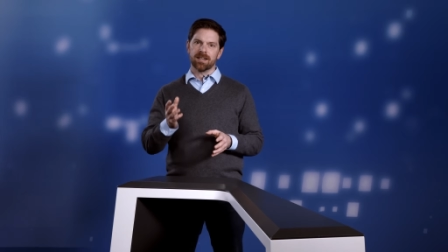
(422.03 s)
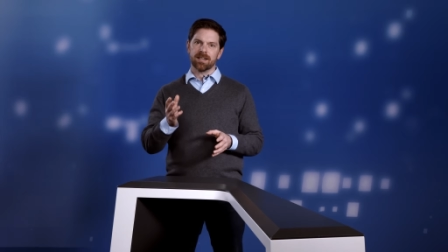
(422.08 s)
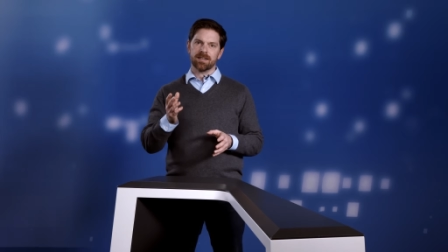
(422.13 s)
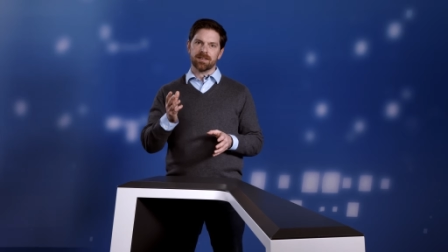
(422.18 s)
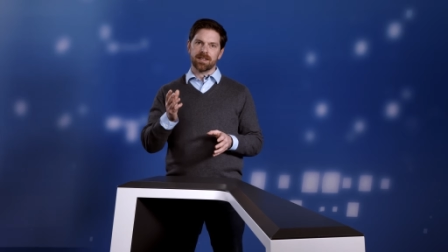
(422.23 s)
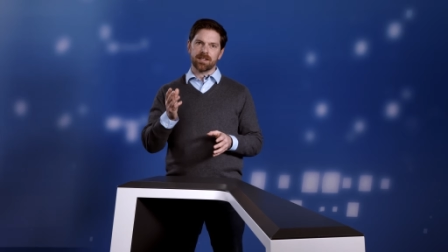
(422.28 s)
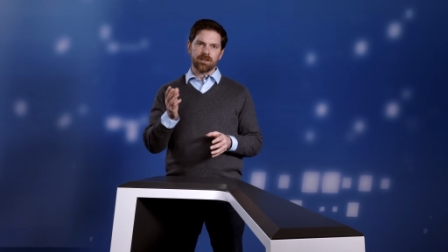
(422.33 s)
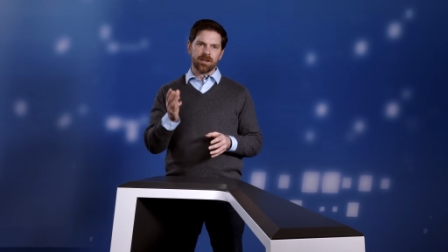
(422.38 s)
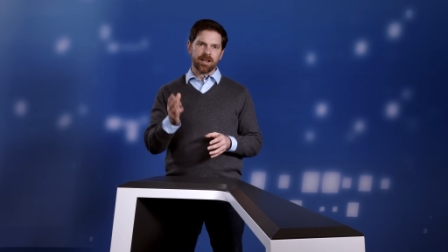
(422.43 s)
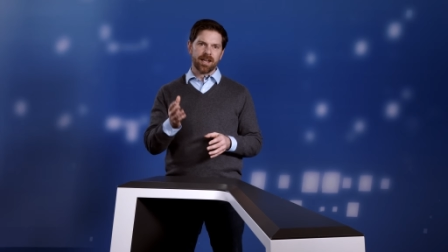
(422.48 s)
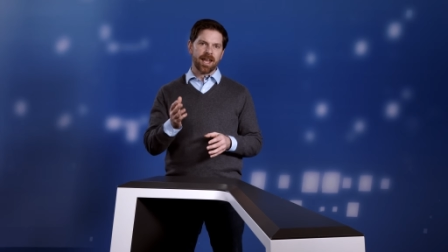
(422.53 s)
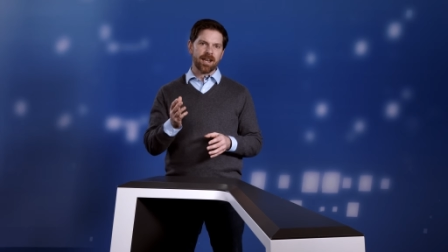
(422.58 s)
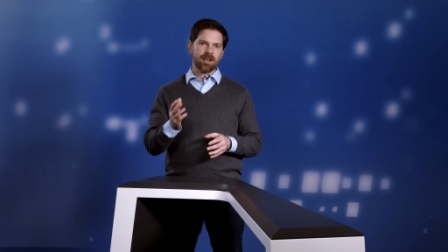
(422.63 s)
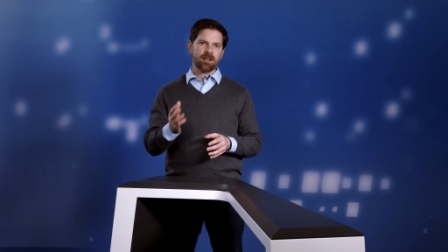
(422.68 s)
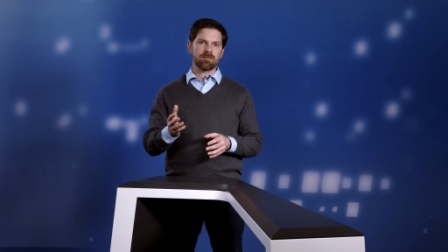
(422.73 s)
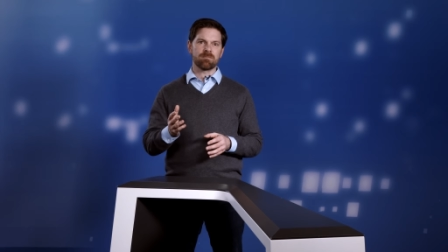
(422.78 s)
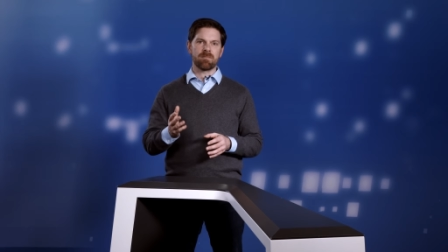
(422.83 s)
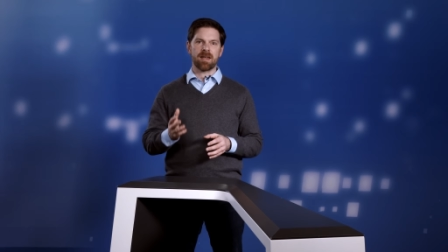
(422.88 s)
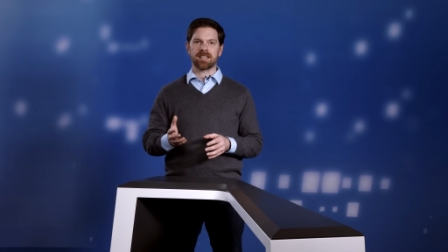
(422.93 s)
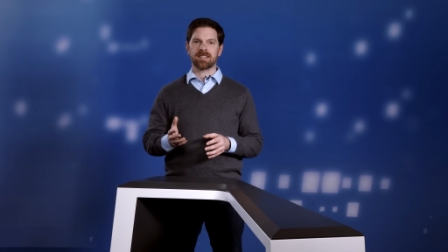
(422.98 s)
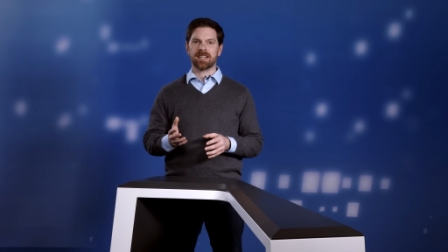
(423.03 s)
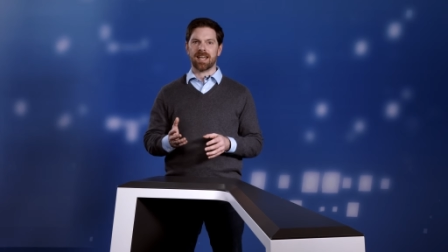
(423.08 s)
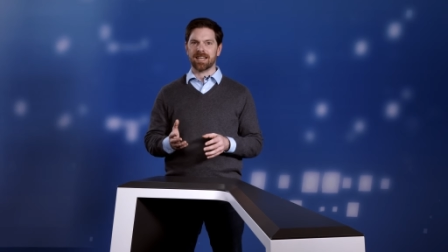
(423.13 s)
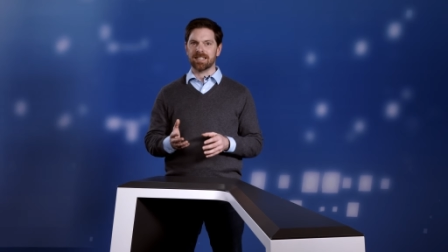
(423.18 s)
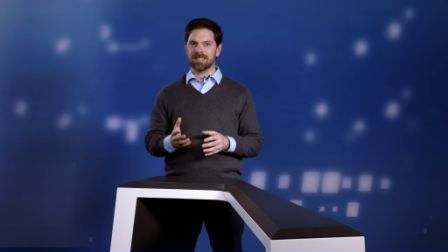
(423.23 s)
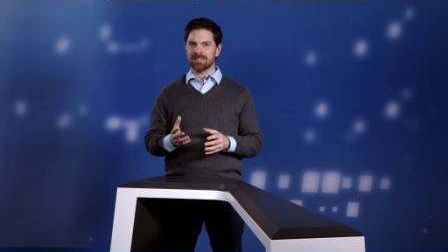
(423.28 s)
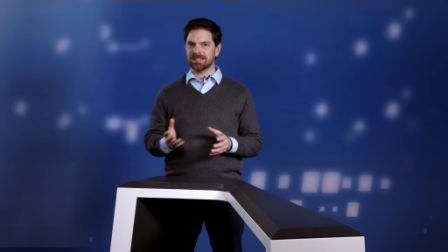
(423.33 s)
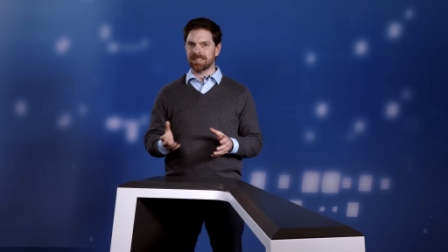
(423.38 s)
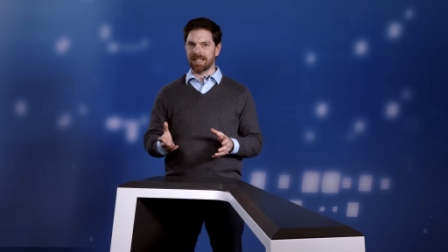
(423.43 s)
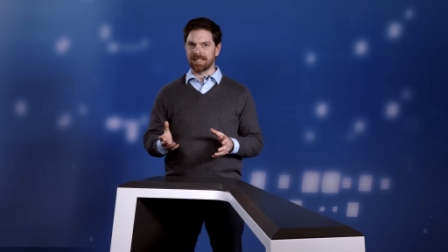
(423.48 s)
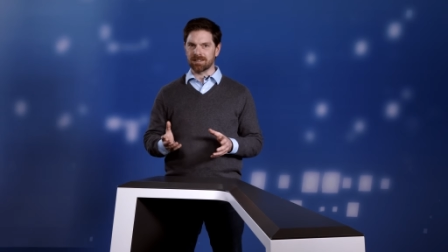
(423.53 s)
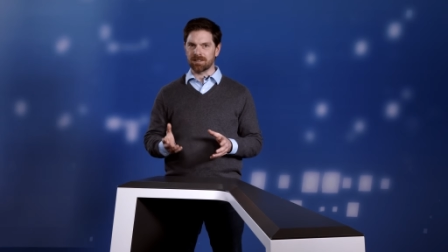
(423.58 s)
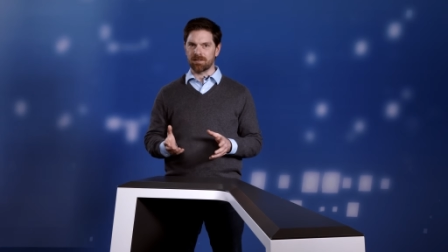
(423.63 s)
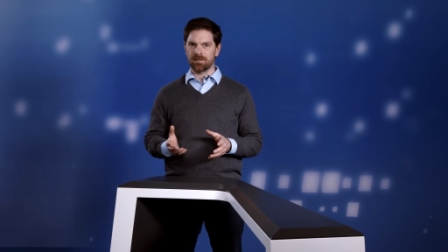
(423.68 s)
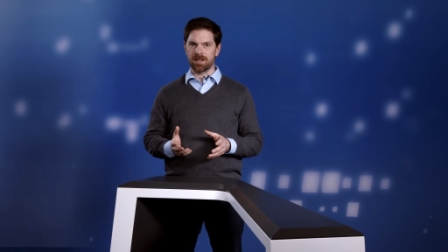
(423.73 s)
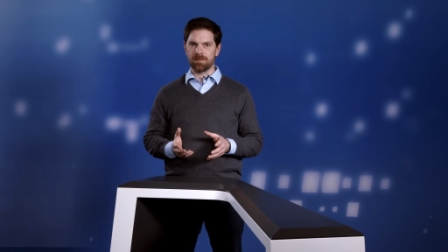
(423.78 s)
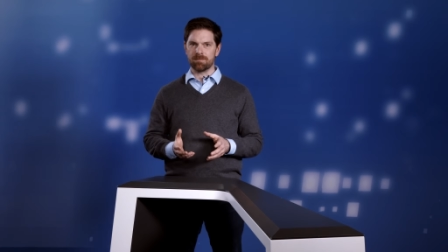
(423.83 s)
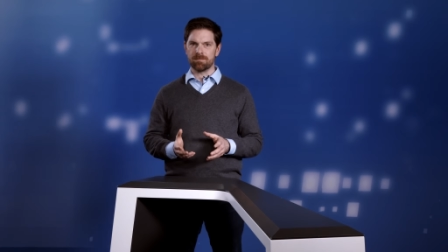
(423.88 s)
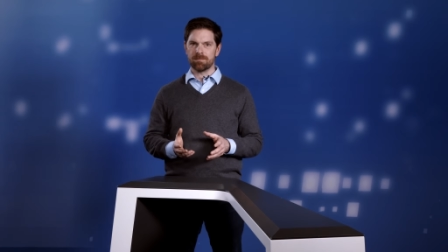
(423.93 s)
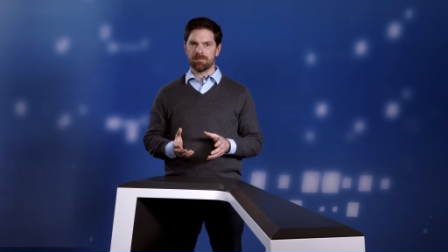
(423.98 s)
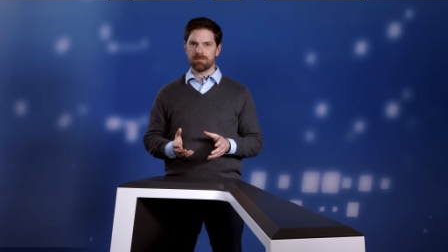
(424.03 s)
that you cannot make any sense of them?